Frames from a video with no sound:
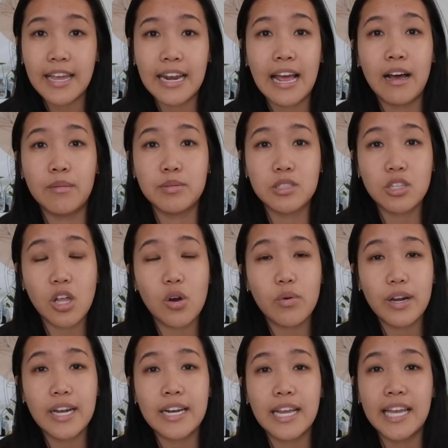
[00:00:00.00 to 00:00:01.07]
It helps lower
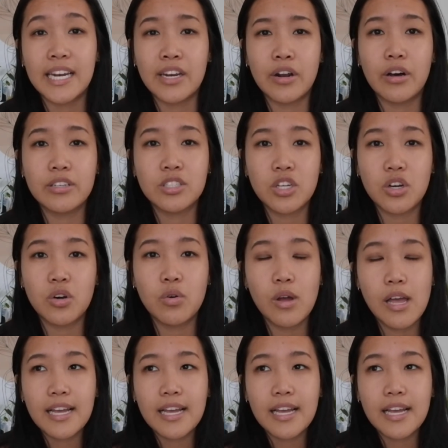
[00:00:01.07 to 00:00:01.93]
it, and it also